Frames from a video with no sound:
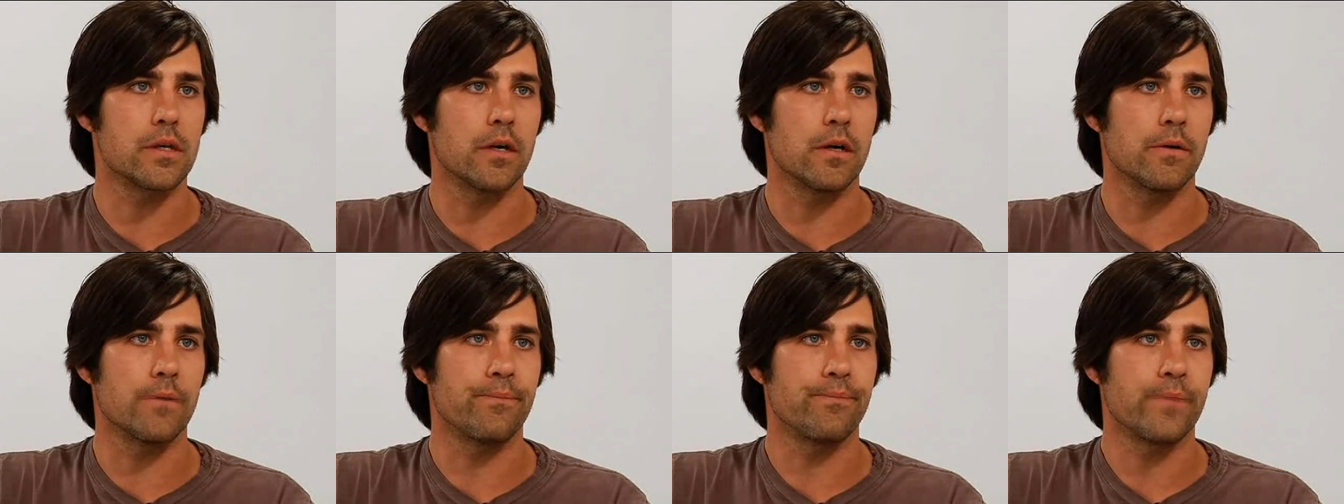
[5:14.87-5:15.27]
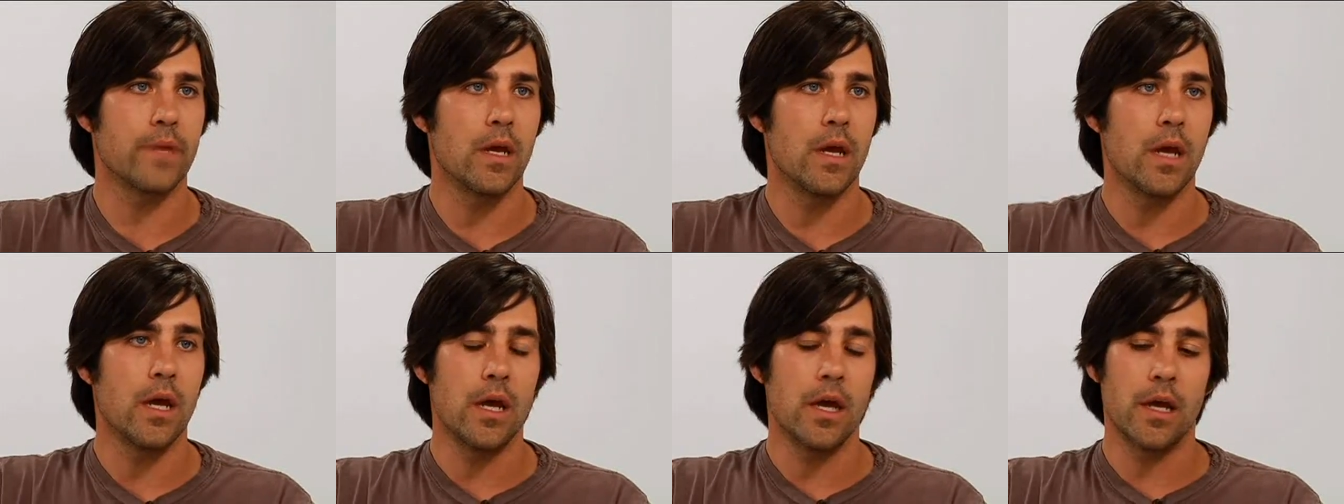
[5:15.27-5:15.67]
So,
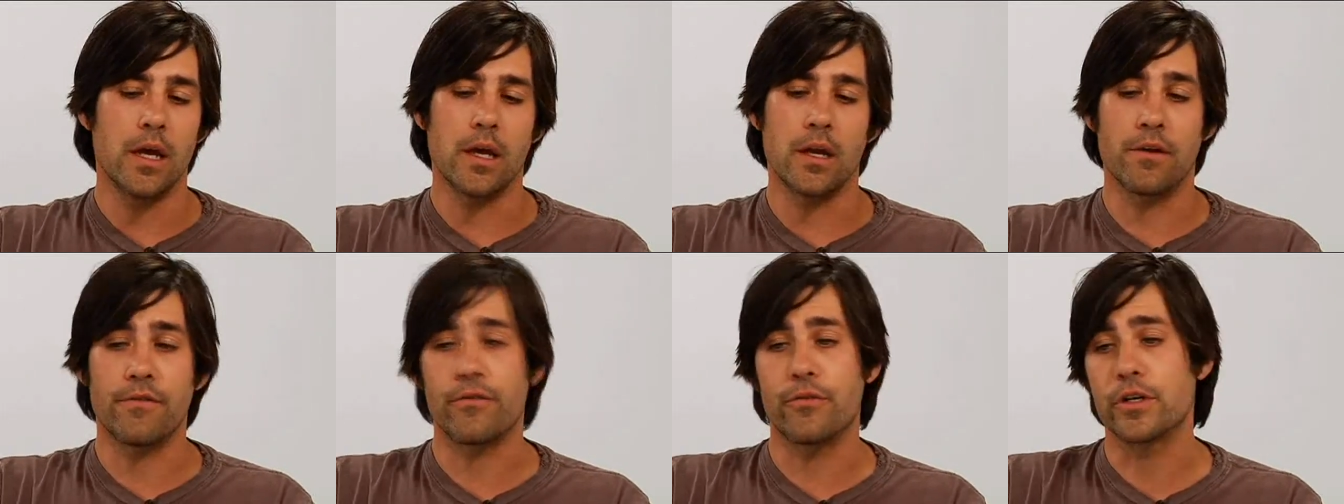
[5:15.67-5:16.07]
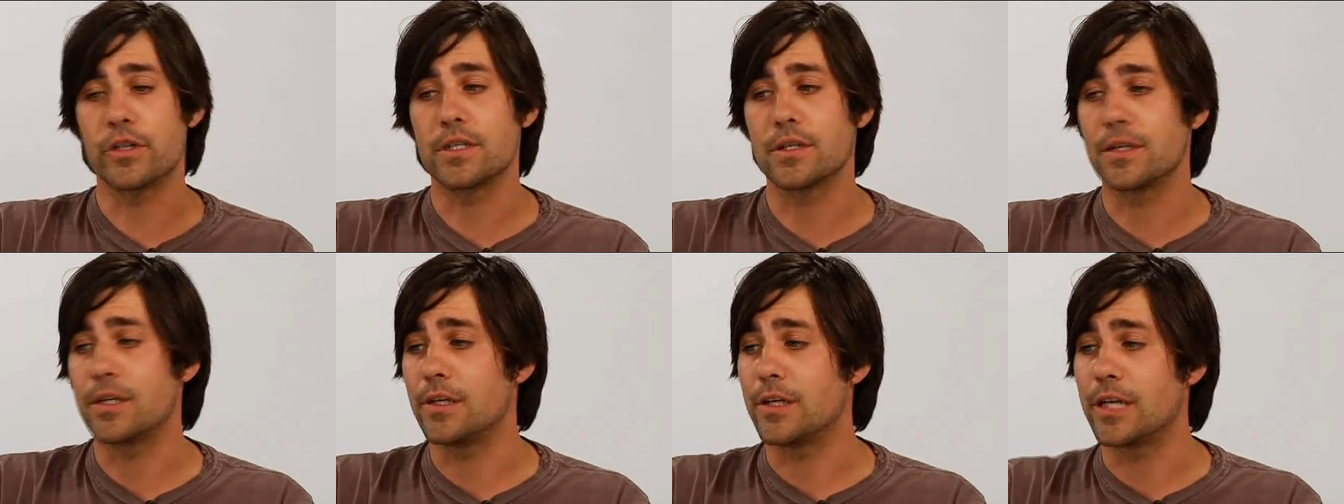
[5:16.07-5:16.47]
and
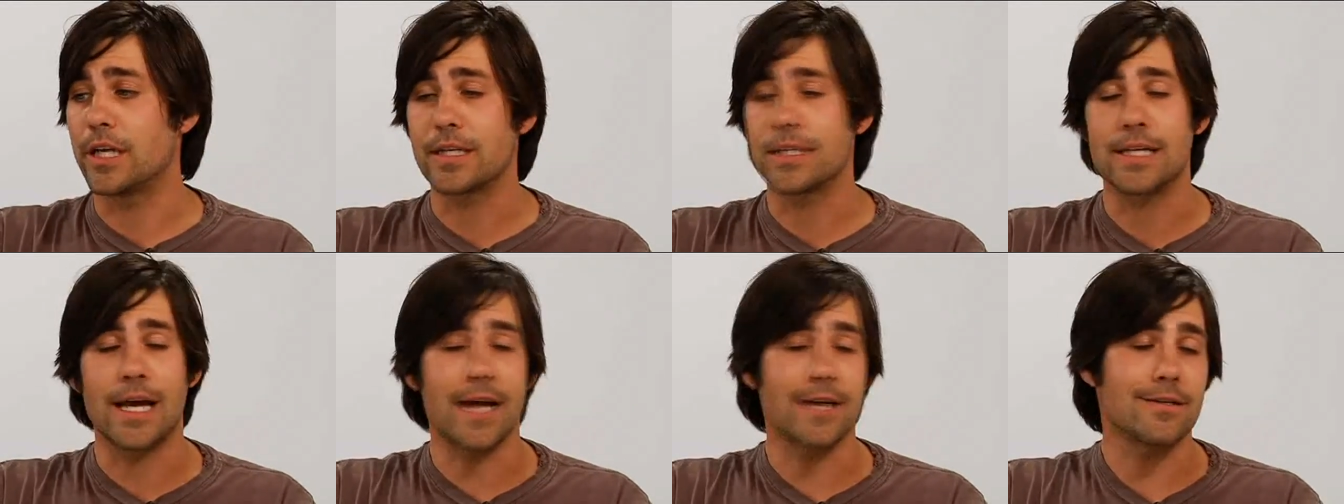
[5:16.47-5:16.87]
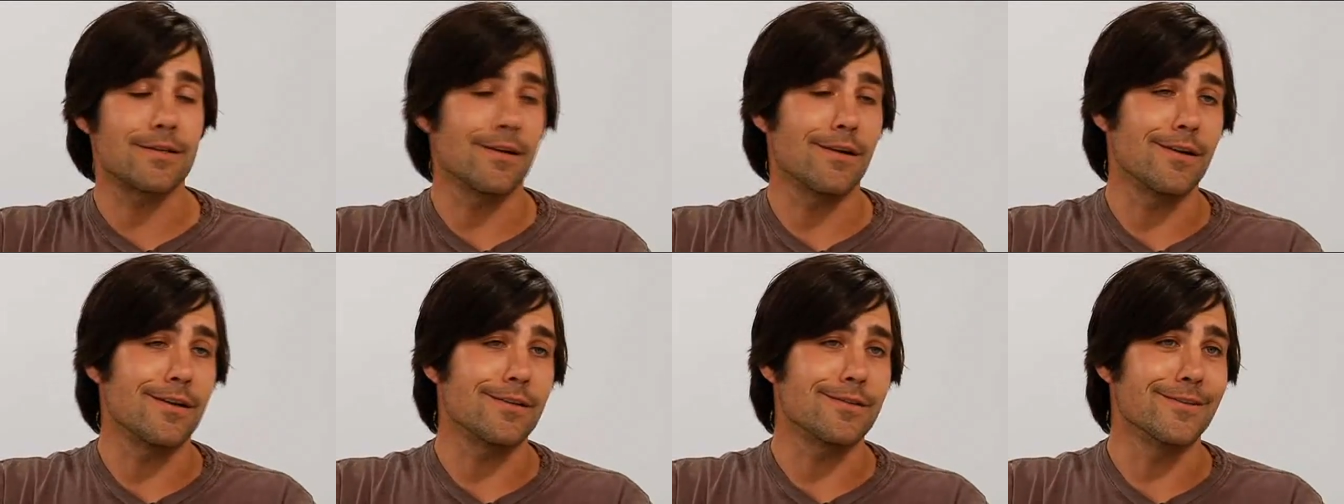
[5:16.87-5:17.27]
unfortunately, you get
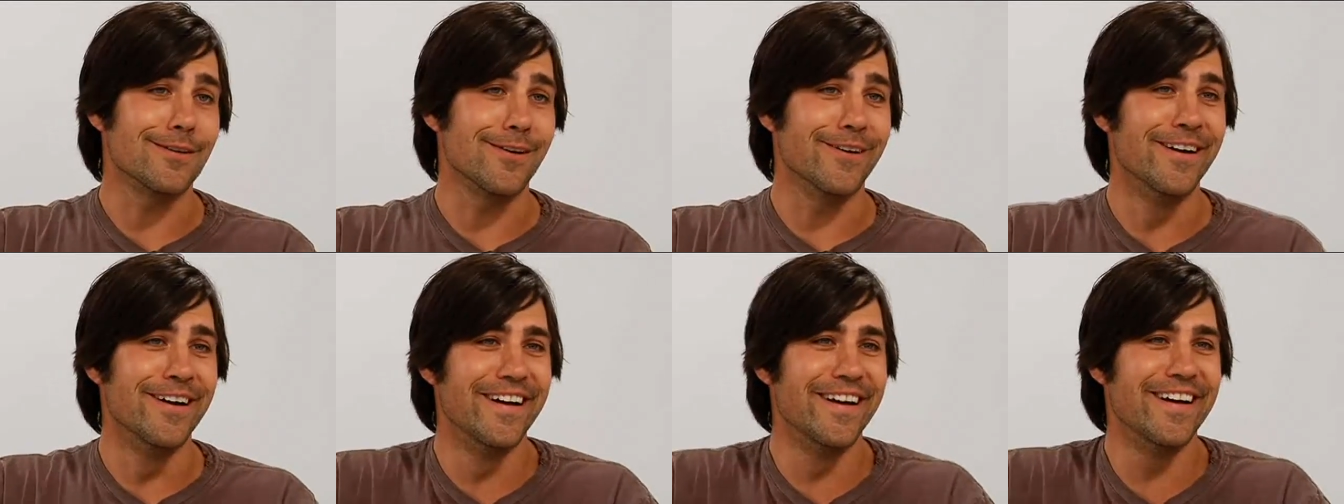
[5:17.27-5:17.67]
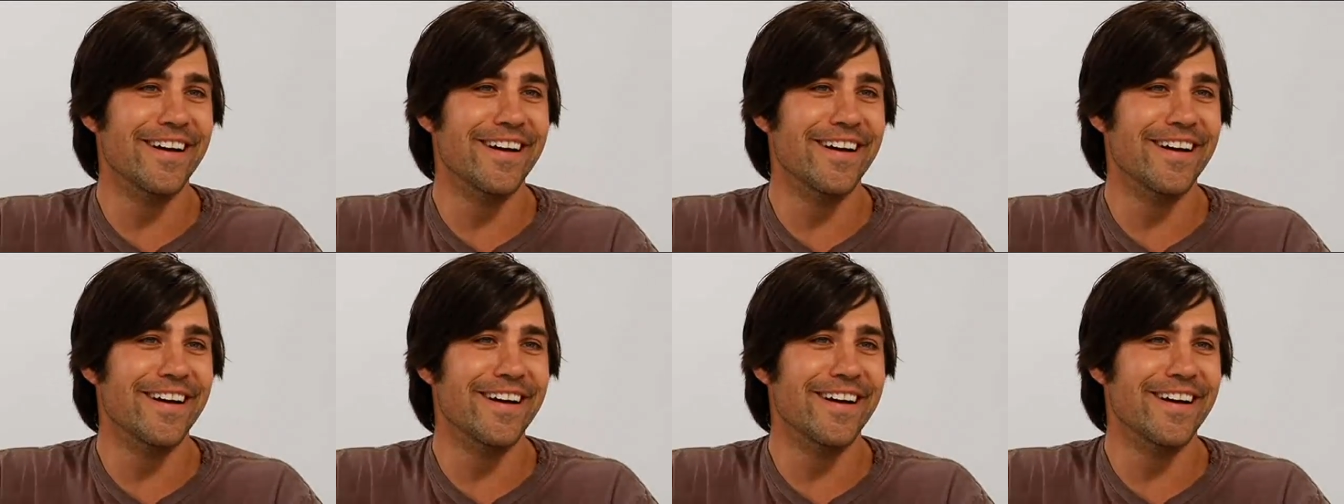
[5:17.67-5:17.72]
taxed on it. So